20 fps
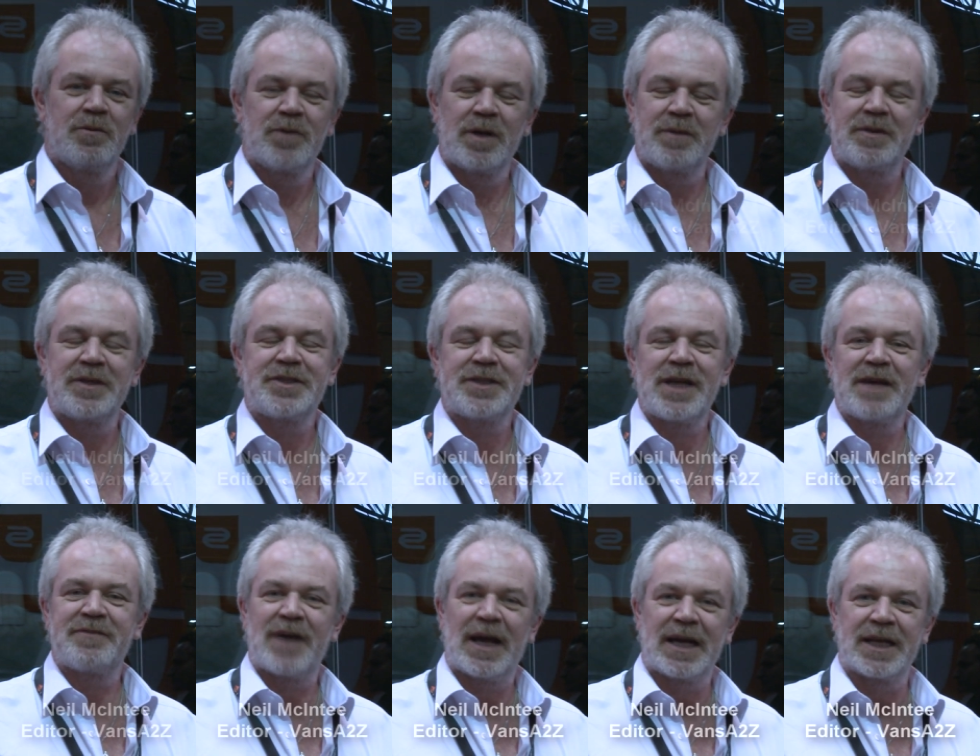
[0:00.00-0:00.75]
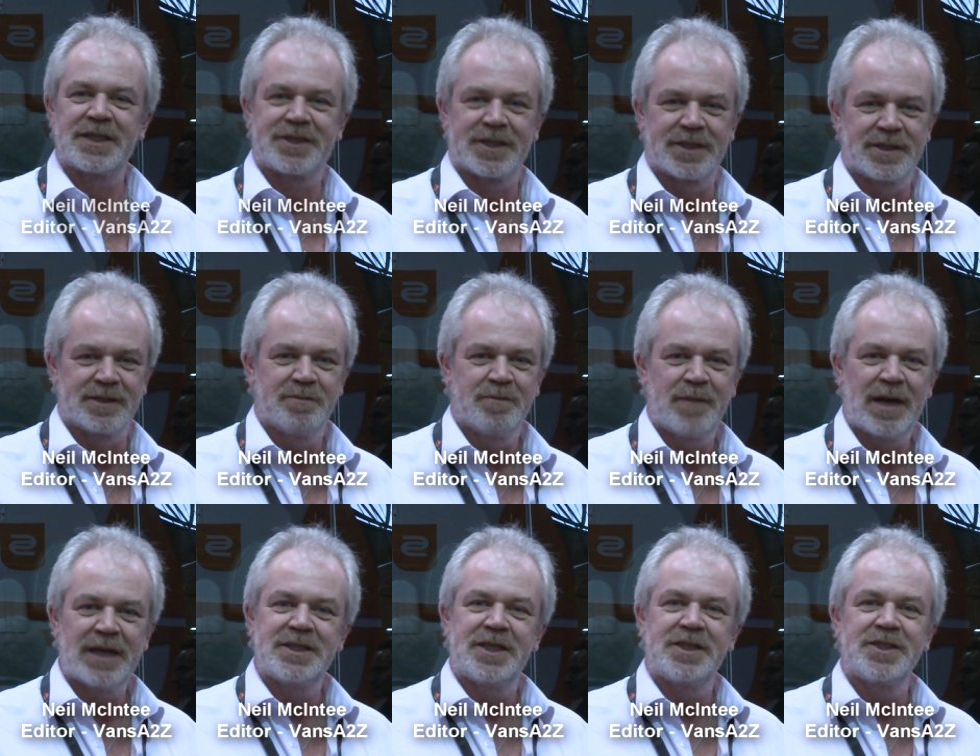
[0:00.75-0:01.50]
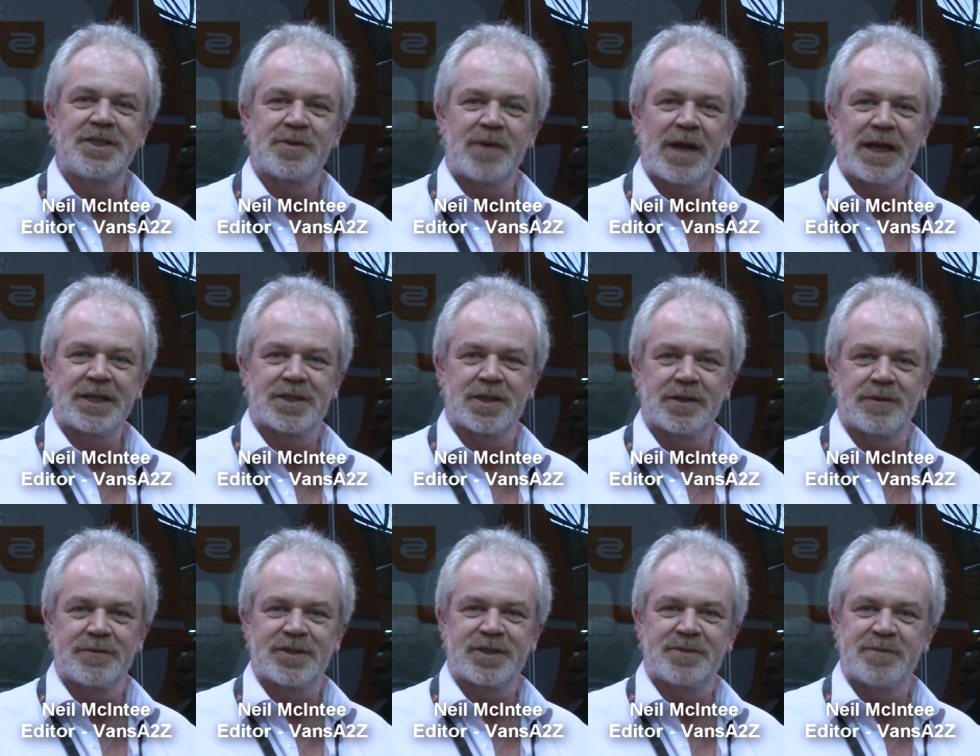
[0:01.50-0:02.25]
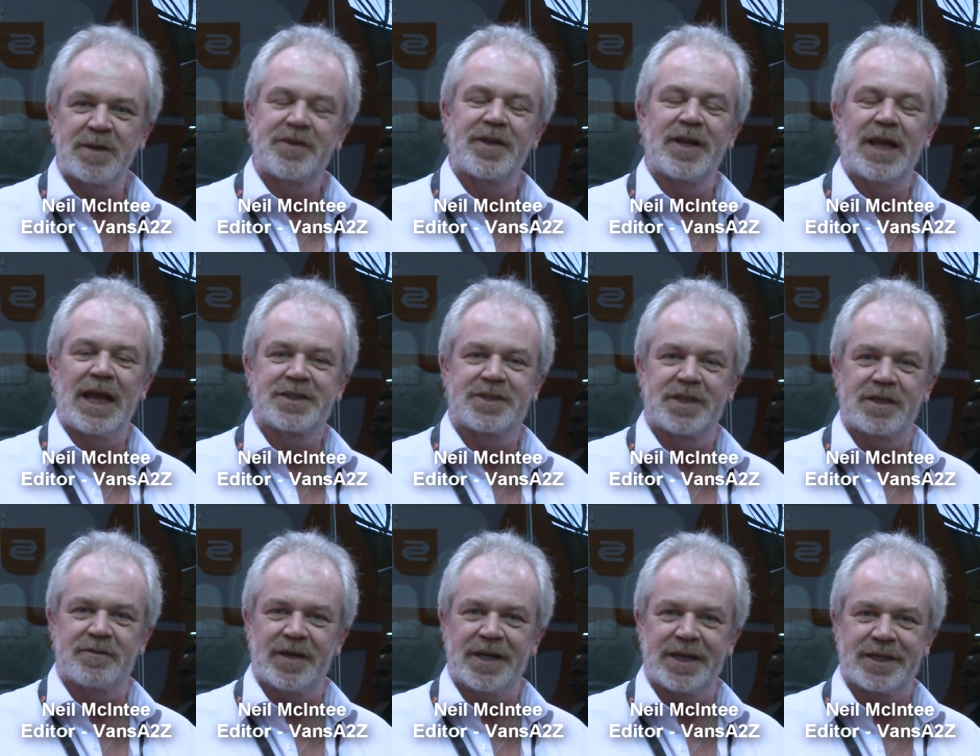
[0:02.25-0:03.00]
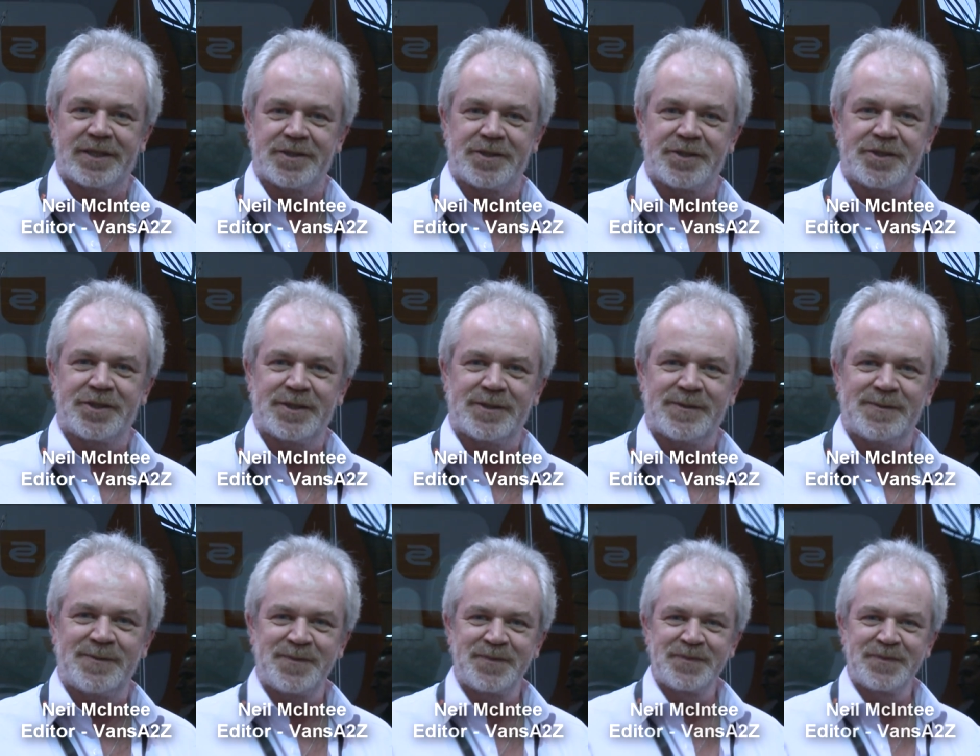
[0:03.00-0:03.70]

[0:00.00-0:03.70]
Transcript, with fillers: We're with Geoff Allison, Managing Director of Smith Electric Vehicles.